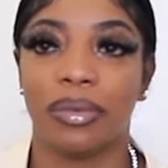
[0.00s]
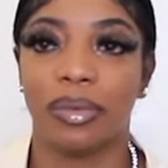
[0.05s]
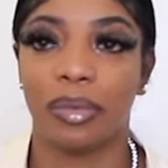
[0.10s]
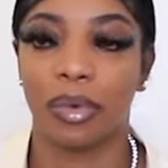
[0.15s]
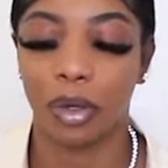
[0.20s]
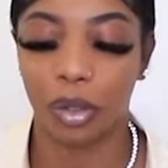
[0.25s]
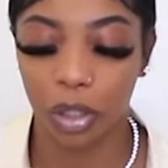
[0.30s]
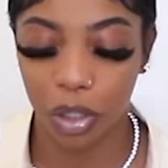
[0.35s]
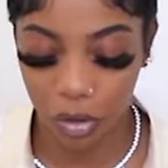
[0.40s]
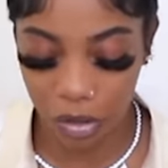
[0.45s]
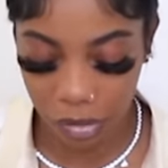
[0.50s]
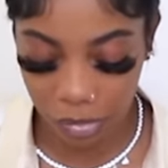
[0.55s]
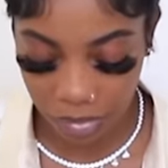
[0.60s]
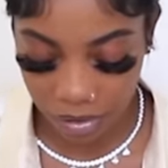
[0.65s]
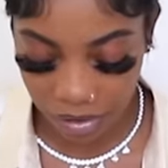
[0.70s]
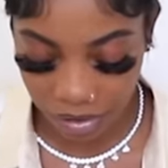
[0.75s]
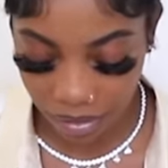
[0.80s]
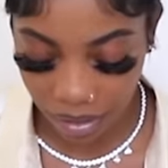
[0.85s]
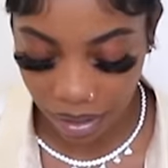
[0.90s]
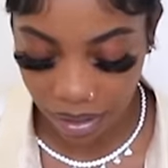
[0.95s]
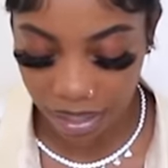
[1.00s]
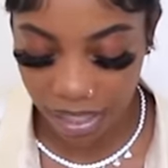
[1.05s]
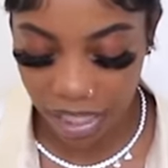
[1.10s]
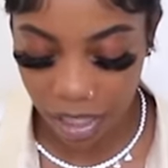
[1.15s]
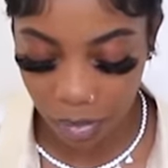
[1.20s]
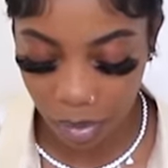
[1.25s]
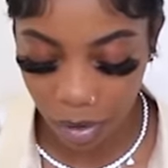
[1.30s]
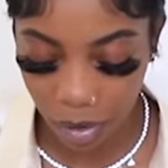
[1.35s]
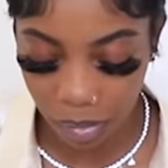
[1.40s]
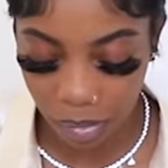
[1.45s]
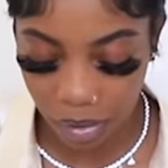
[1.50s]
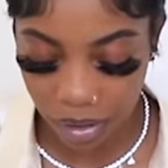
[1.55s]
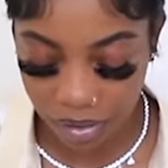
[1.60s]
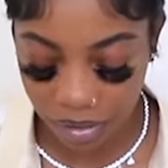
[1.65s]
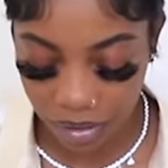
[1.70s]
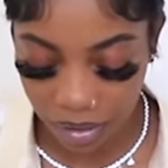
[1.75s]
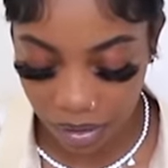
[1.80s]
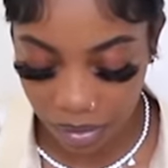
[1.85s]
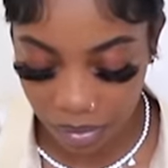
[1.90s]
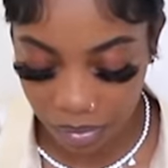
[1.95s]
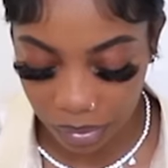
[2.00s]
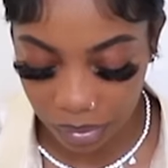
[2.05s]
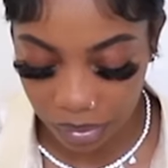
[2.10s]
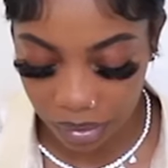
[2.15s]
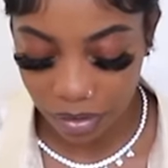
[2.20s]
road trips, like keep on pressing on.